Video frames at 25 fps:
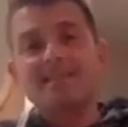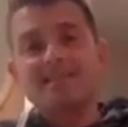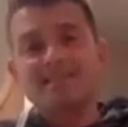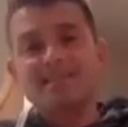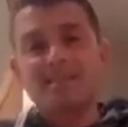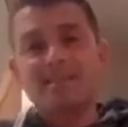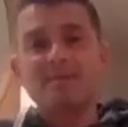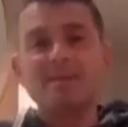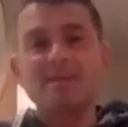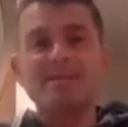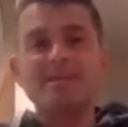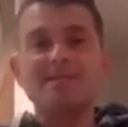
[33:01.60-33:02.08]

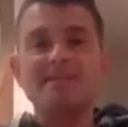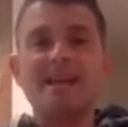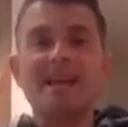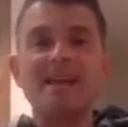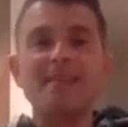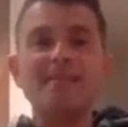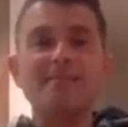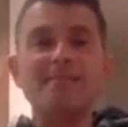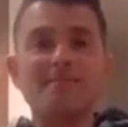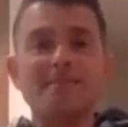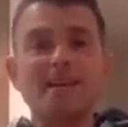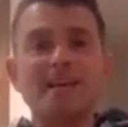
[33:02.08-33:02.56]
Somebody's
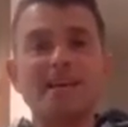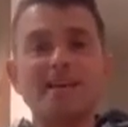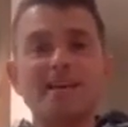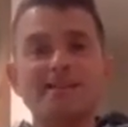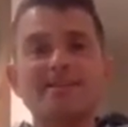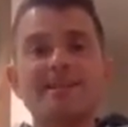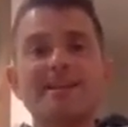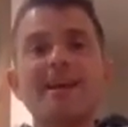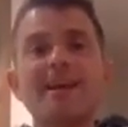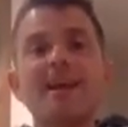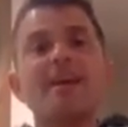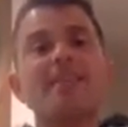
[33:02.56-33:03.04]
saying the
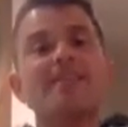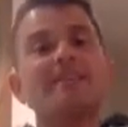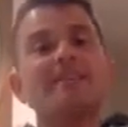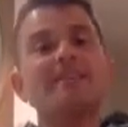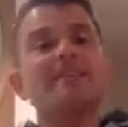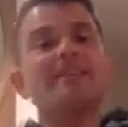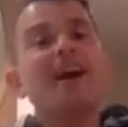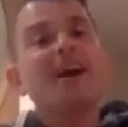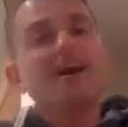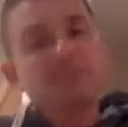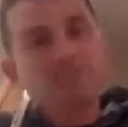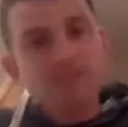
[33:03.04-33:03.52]
things that
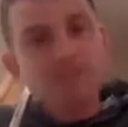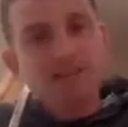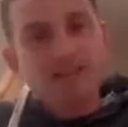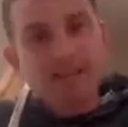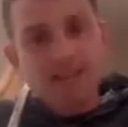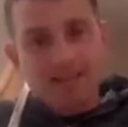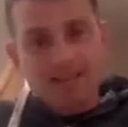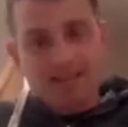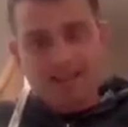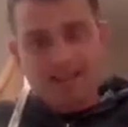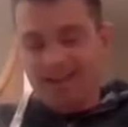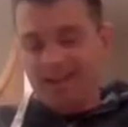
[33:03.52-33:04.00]
I'm
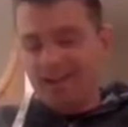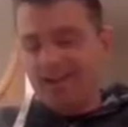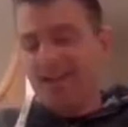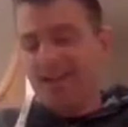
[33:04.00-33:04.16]
thinking.